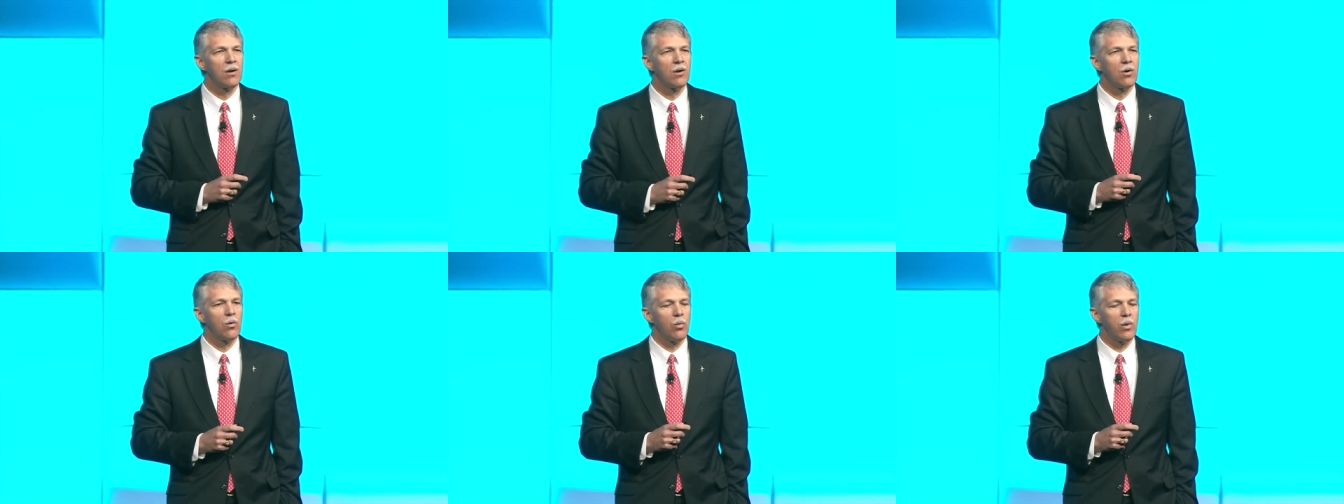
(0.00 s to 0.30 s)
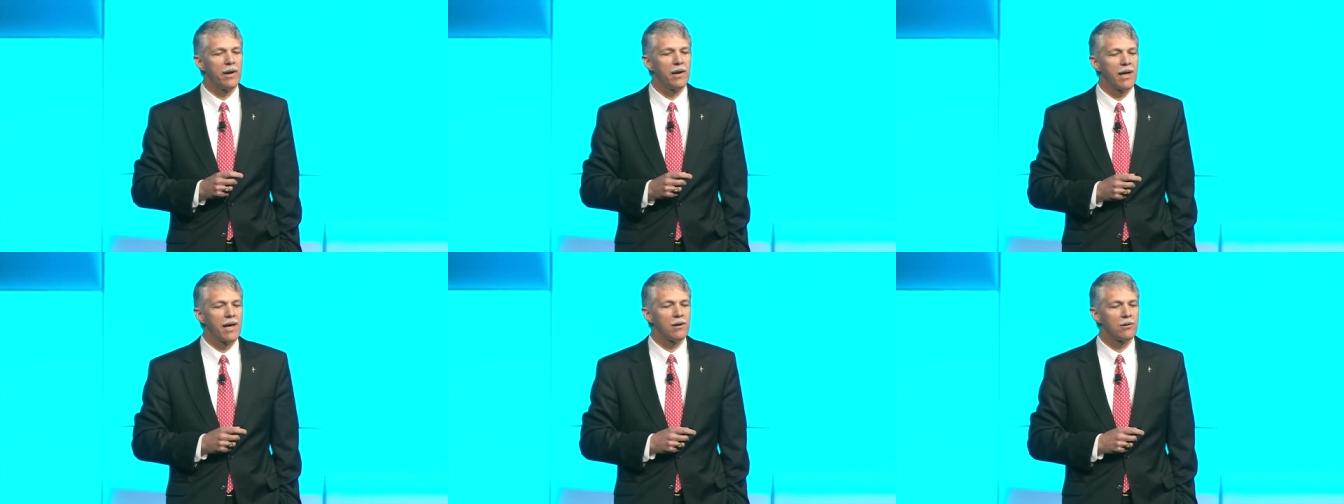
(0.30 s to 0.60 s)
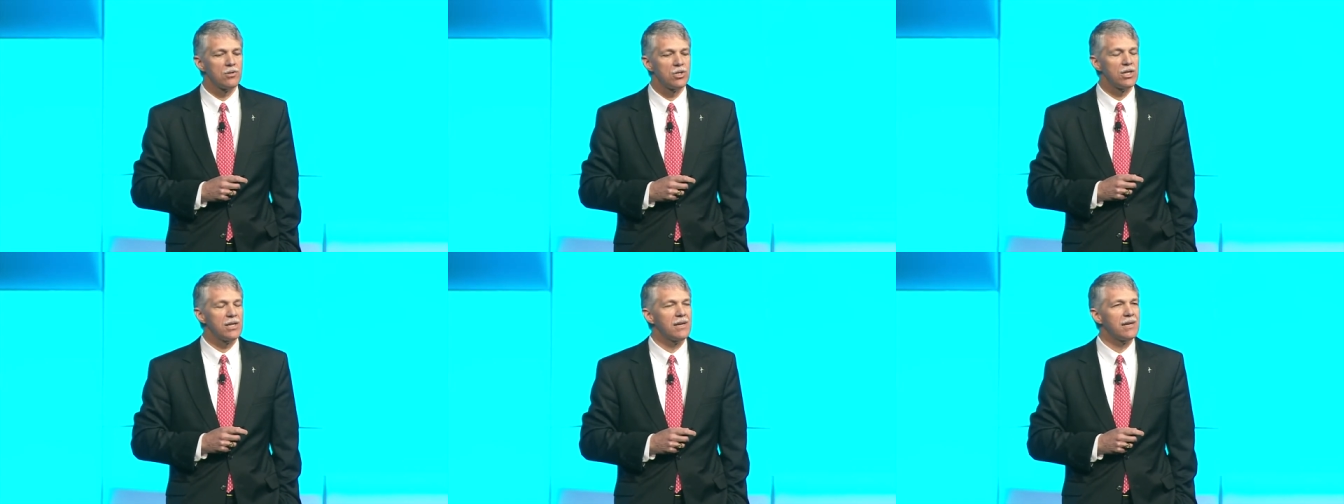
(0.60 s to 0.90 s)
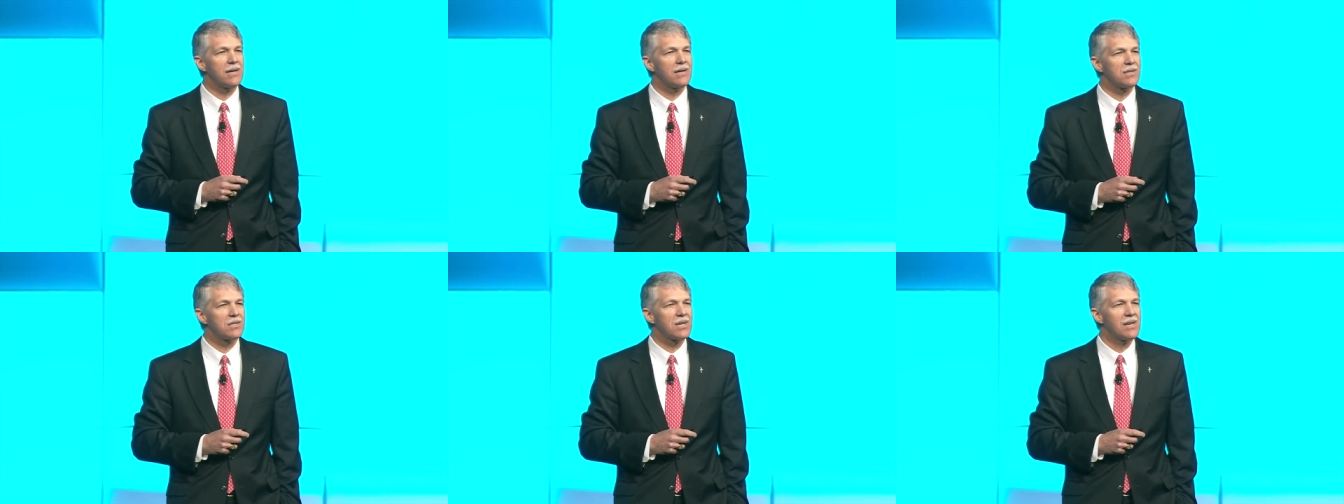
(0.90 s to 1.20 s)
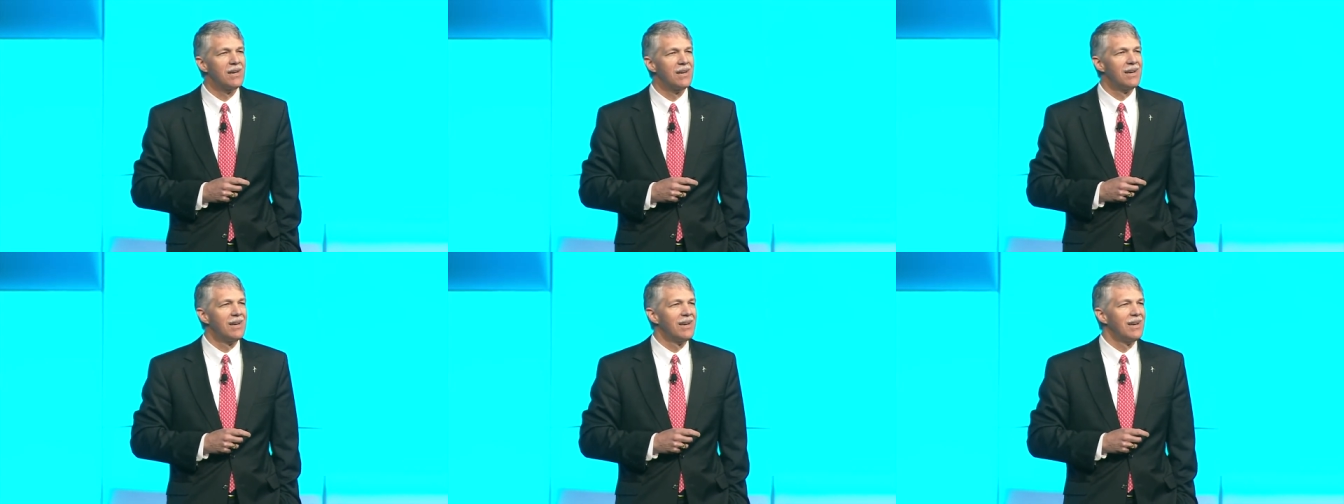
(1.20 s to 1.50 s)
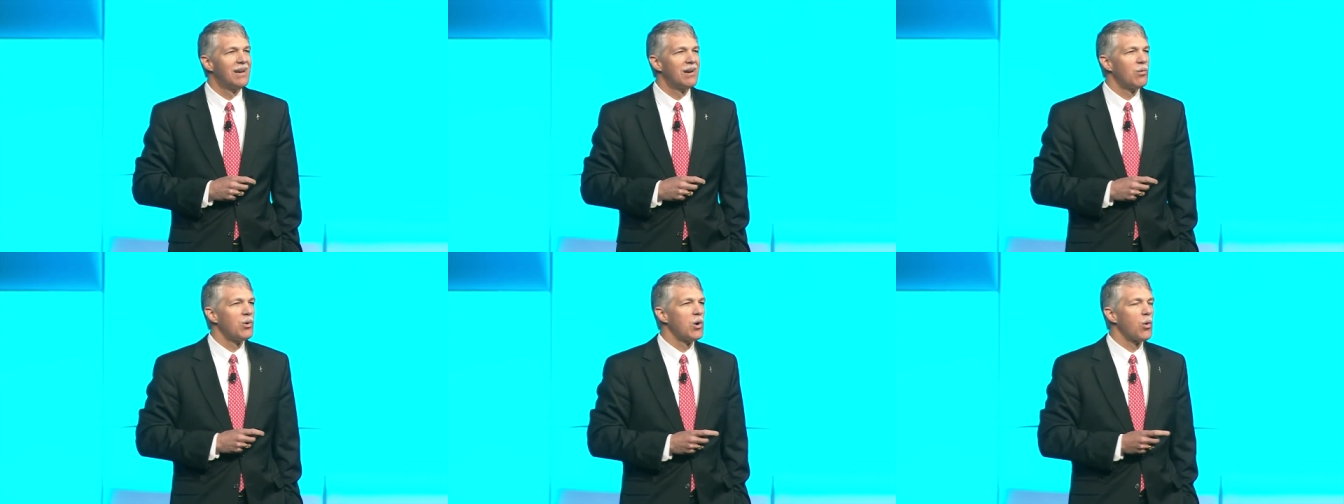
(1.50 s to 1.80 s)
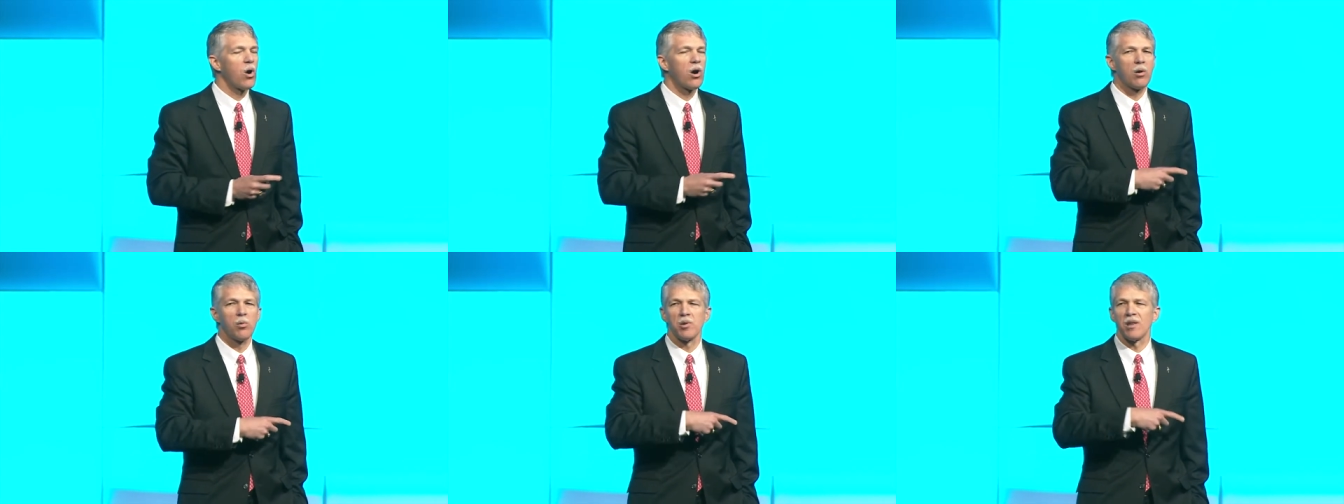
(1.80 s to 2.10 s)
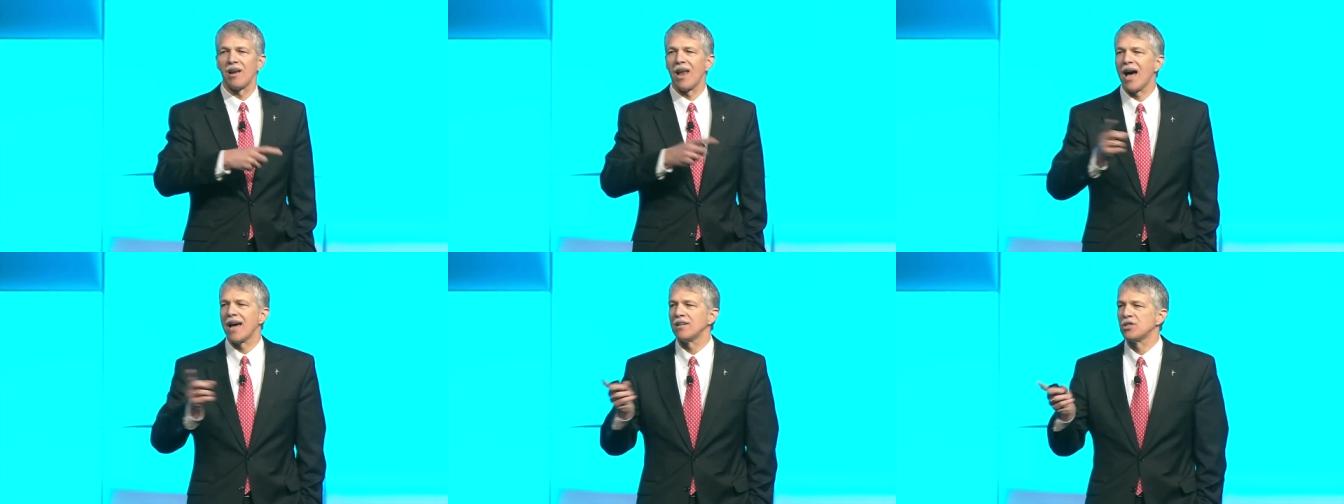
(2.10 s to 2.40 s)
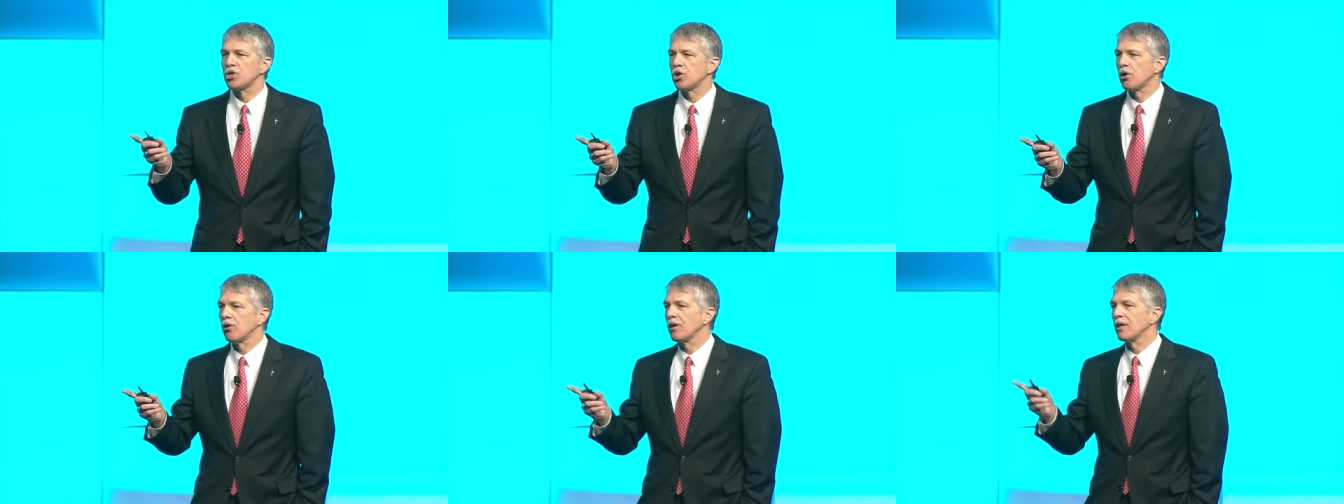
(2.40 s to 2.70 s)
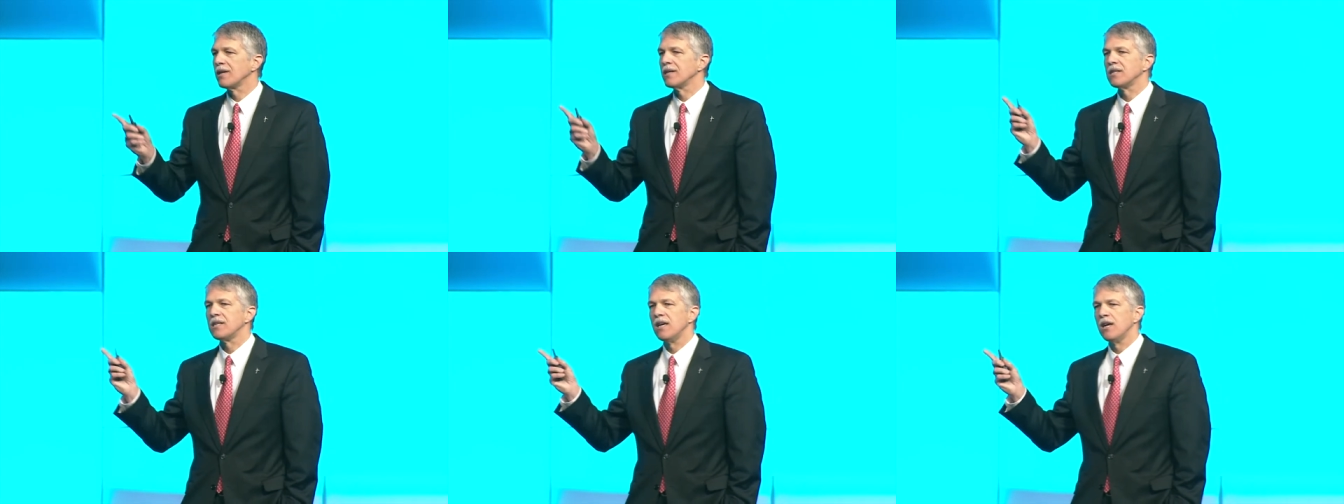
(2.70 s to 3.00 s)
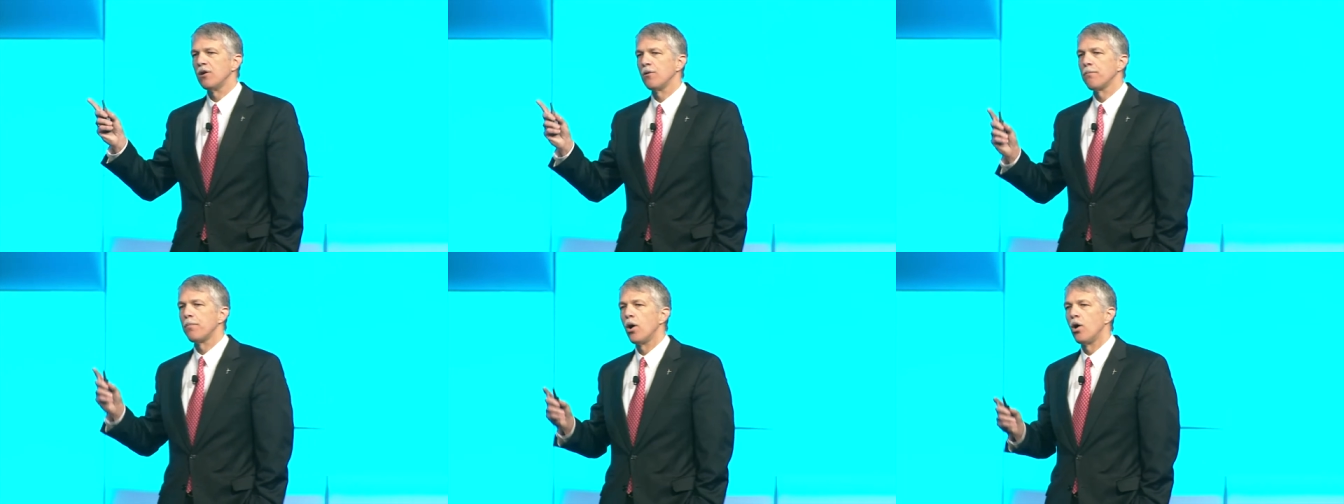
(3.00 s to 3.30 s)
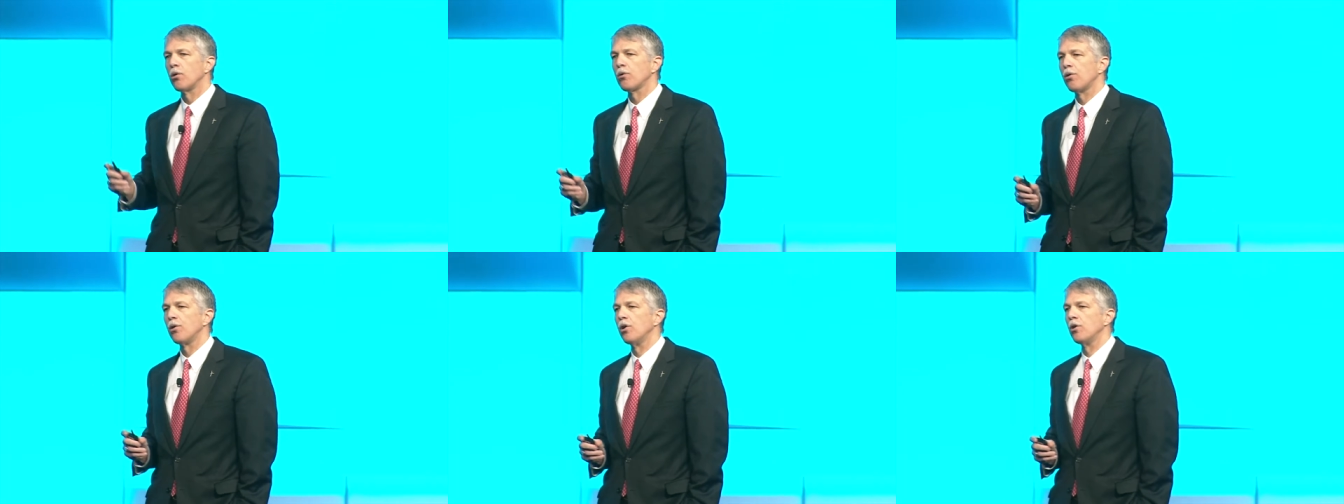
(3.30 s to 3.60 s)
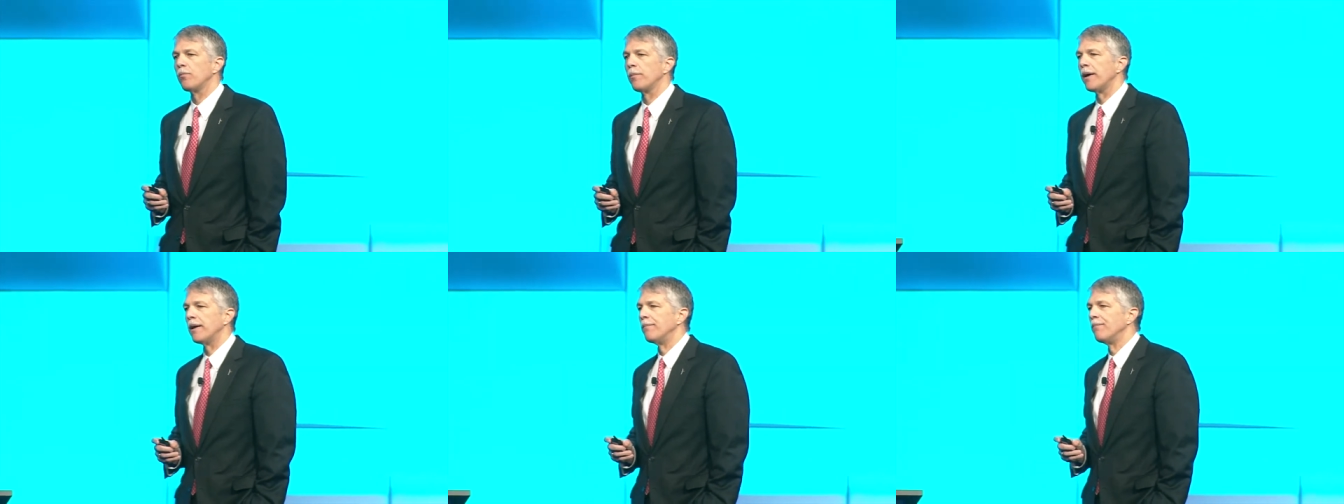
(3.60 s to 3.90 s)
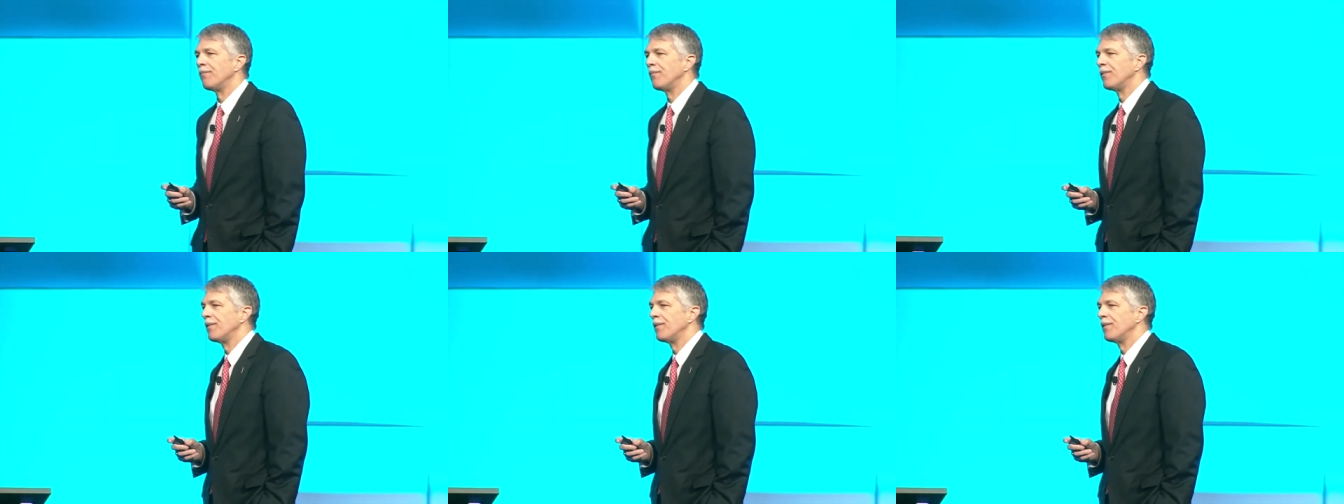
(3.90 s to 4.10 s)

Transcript: wind energy is. We work with a lot of journalists here, Paul Krugman,